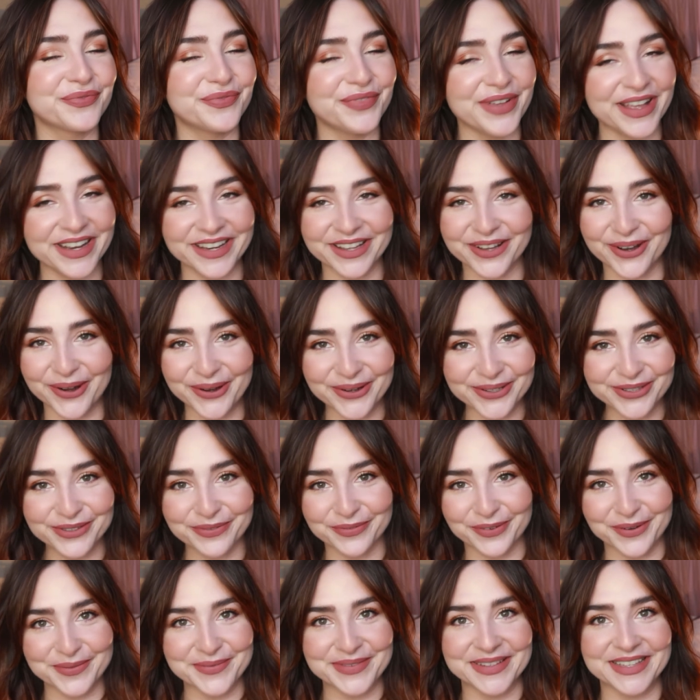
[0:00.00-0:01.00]
very odd
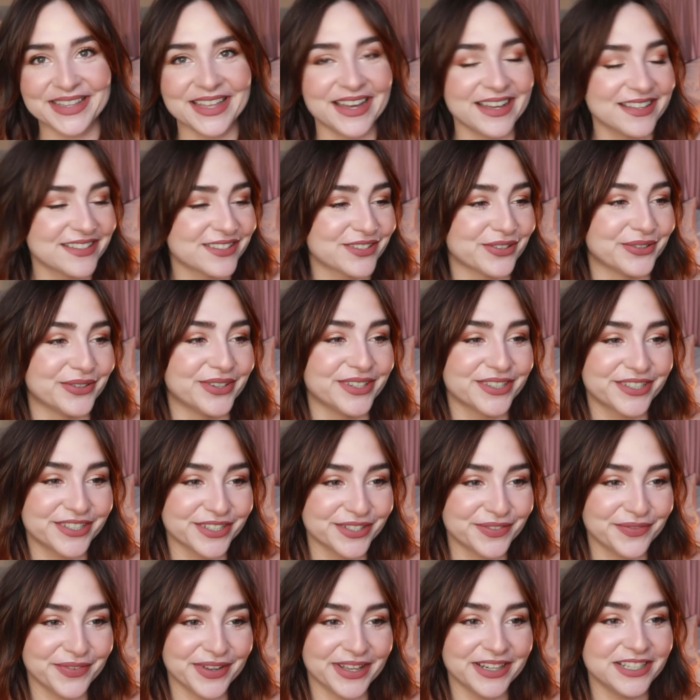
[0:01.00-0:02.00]
for me, that's all. It's
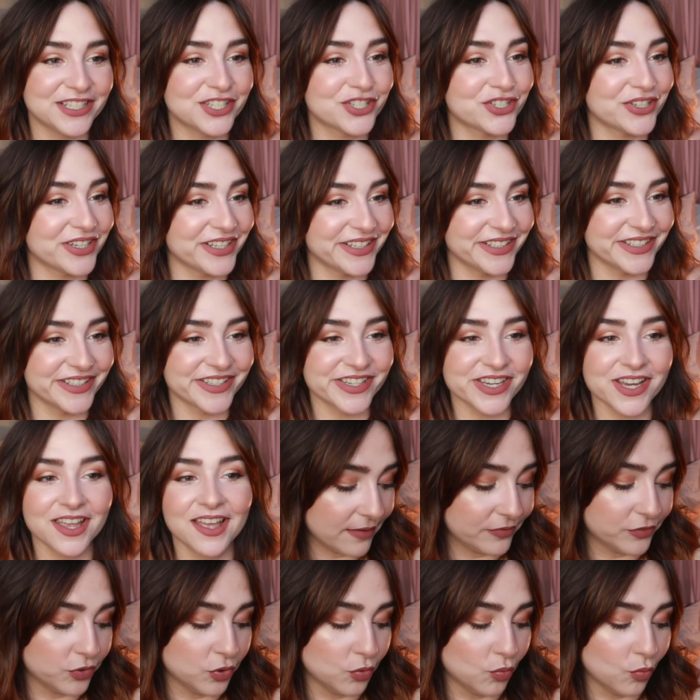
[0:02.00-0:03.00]
just very strange.
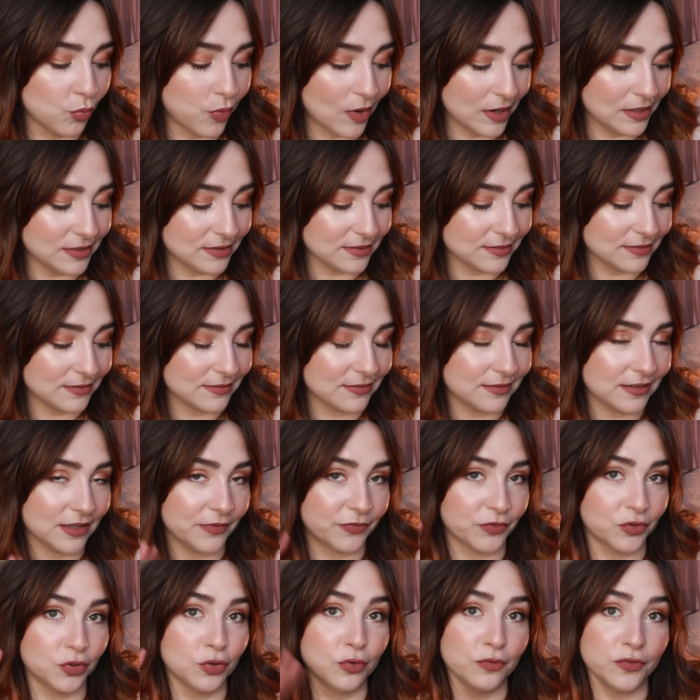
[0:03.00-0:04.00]
If
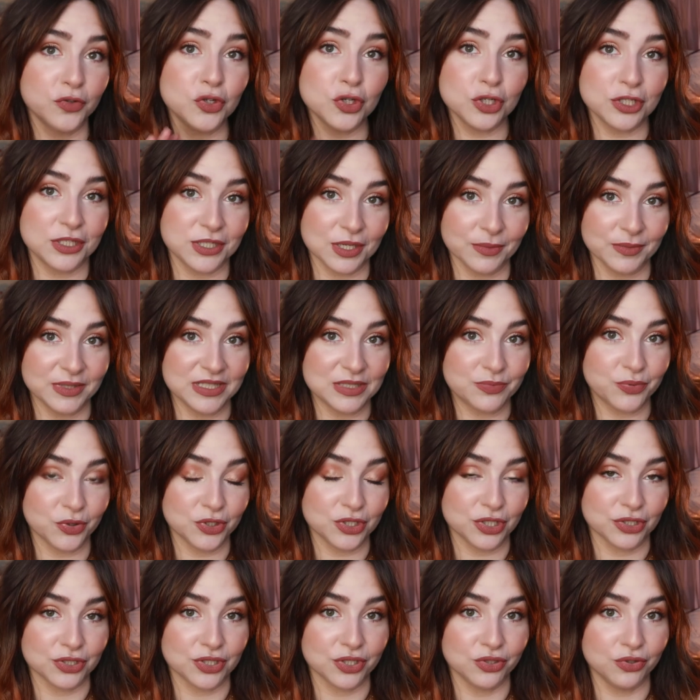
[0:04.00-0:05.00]
you've used some of these
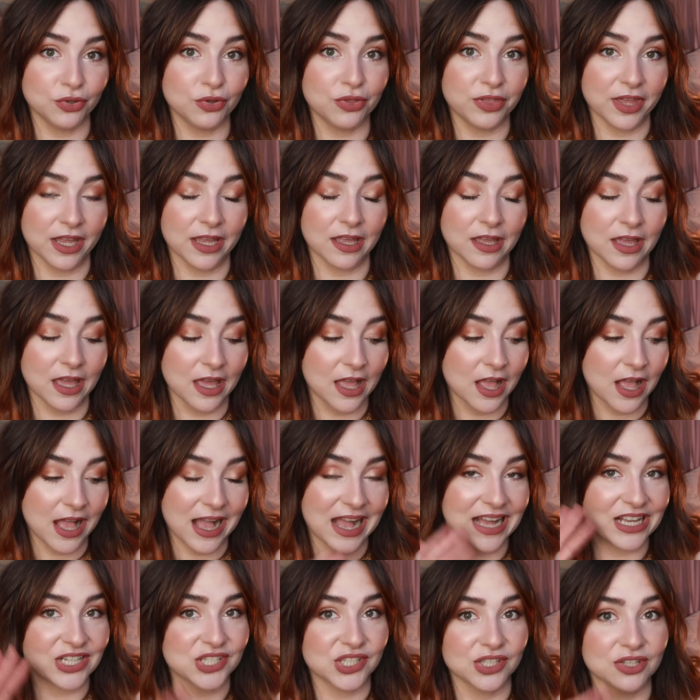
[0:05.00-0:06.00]
products and you think
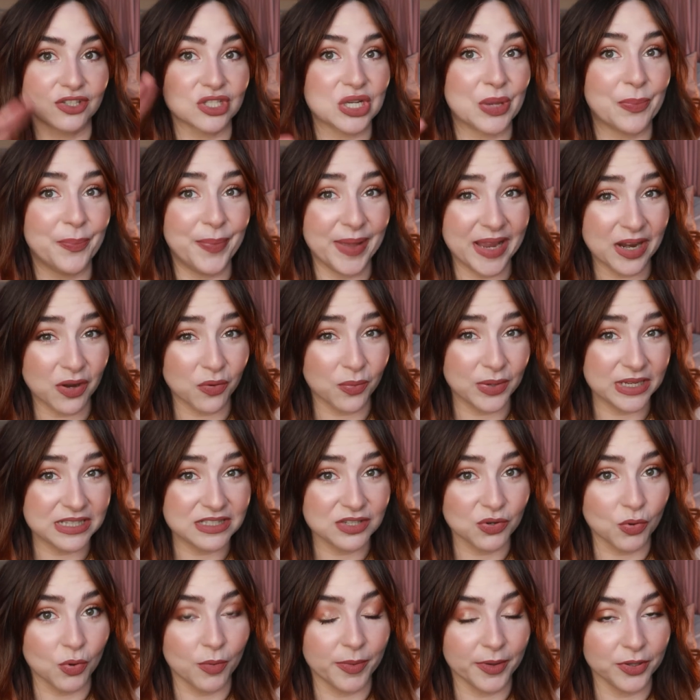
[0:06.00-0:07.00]
actually there's a better way
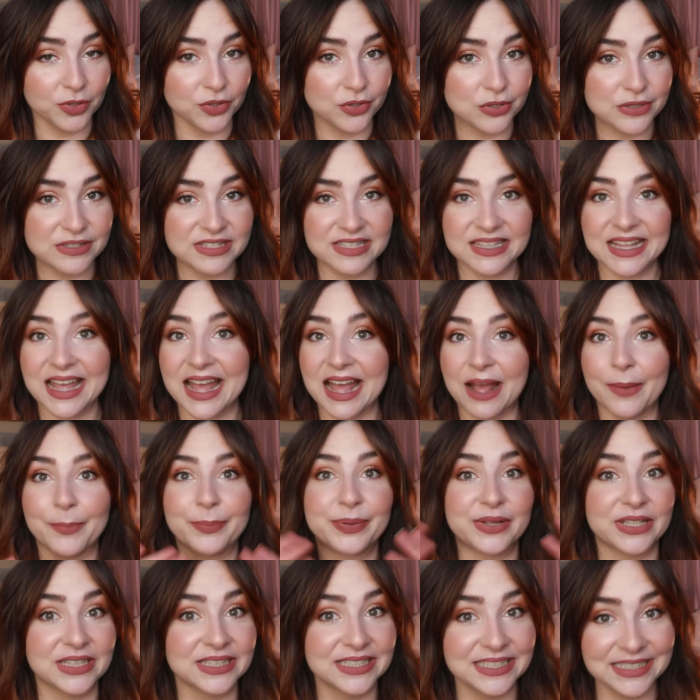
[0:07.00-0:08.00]
to go about using that,
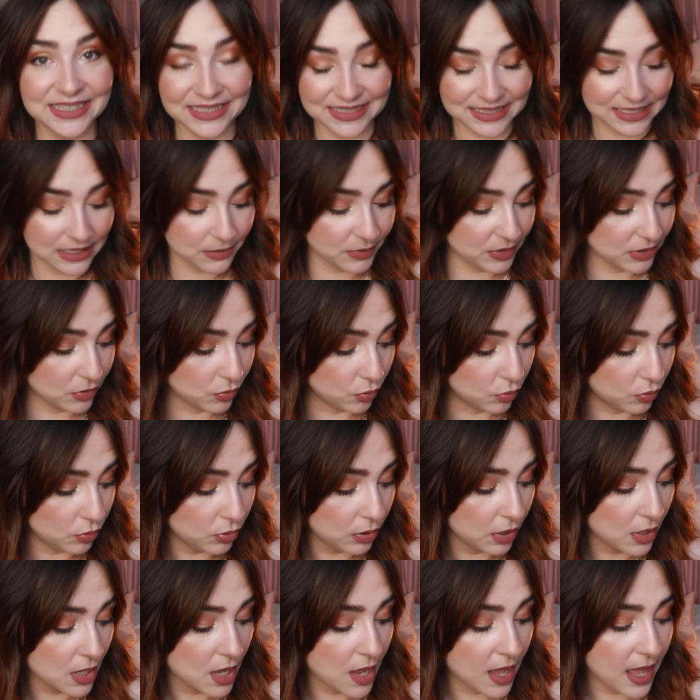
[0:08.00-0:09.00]
please let me know.